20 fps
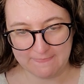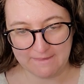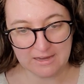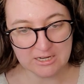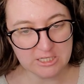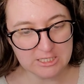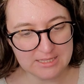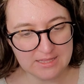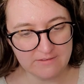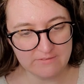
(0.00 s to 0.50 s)

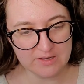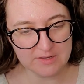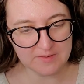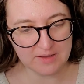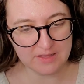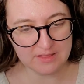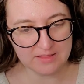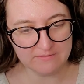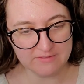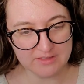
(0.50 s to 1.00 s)
I just love it.
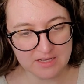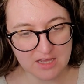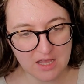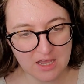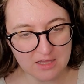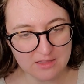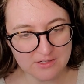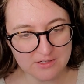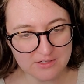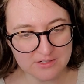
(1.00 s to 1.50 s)
I love the
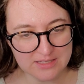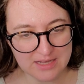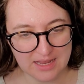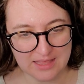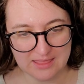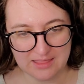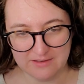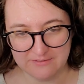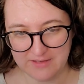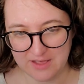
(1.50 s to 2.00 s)
colors.
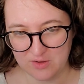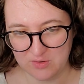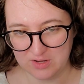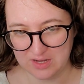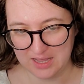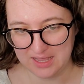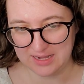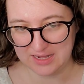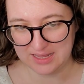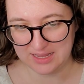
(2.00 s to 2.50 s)
I love how
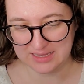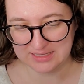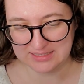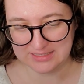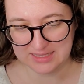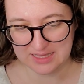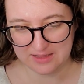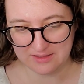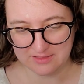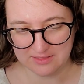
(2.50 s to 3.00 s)
it kind of
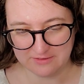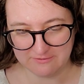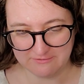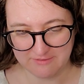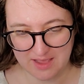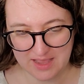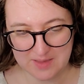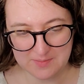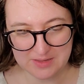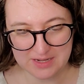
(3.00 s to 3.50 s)
has that the
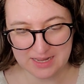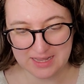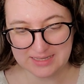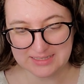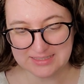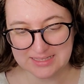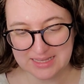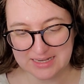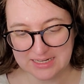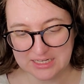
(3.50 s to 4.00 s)
vibe it
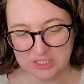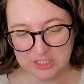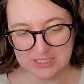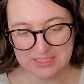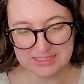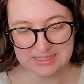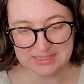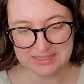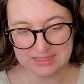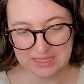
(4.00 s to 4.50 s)
has, and I
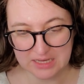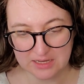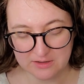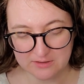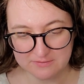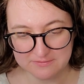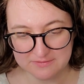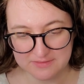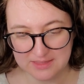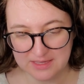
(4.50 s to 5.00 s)
just
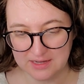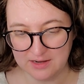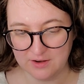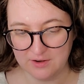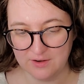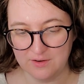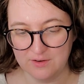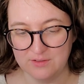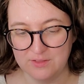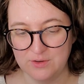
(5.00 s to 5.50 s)
love
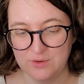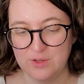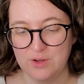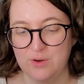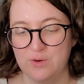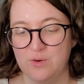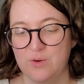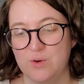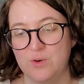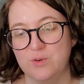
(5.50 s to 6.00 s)
their Lola
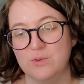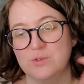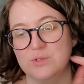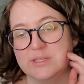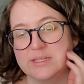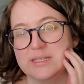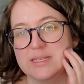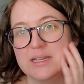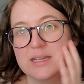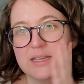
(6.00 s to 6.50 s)

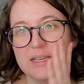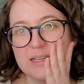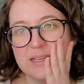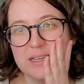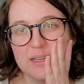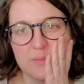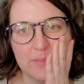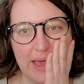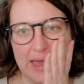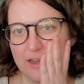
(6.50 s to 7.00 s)
Crow's
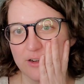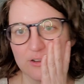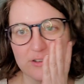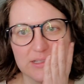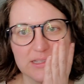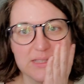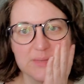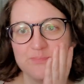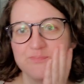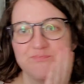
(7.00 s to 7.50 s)

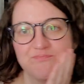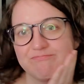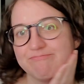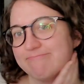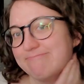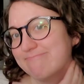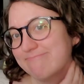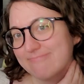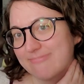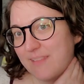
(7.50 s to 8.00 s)
patterns.
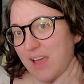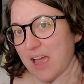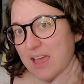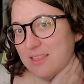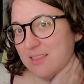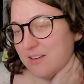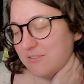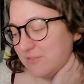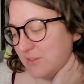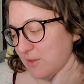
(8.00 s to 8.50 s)

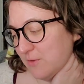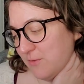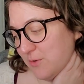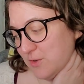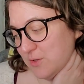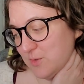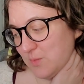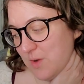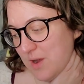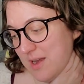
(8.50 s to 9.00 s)
I loved the
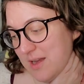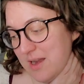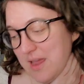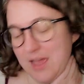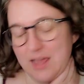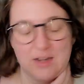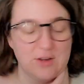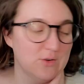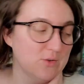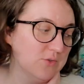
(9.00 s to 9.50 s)
first one.
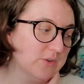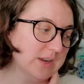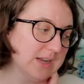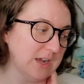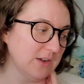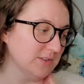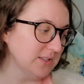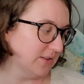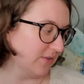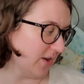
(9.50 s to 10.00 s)
I know
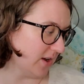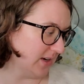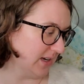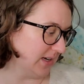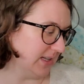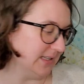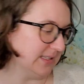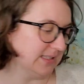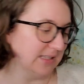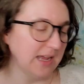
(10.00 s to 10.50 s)
Greenhouse of
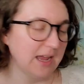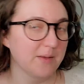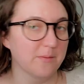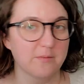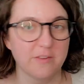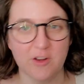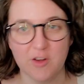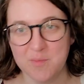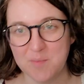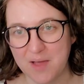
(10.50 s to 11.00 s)
Oddities. I'm
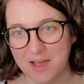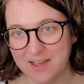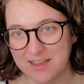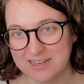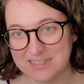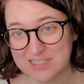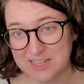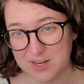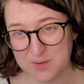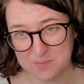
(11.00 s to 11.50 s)
very
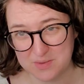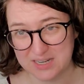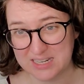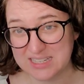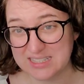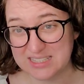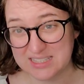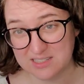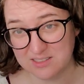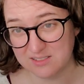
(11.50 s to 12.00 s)
behind on, but
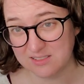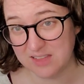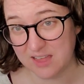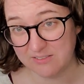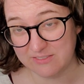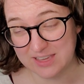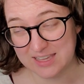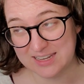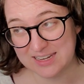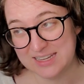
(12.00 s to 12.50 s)
I still
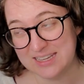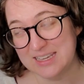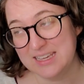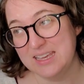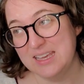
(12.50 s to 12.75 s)
love it.